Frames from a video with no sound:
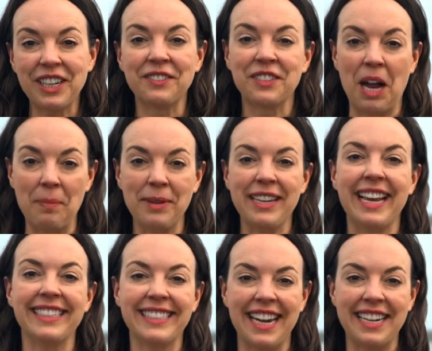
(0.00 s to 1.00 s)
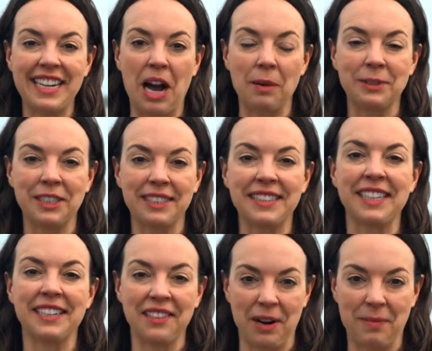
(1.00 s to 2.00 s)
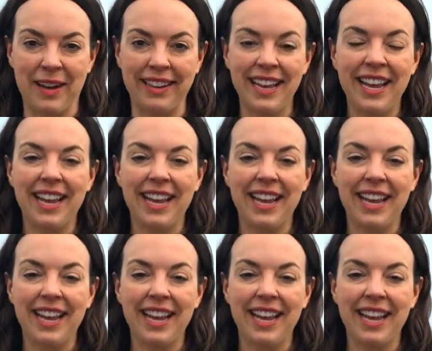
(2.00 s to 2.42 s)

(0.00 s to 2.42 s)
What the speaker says: of shopping and dining options in Clermont.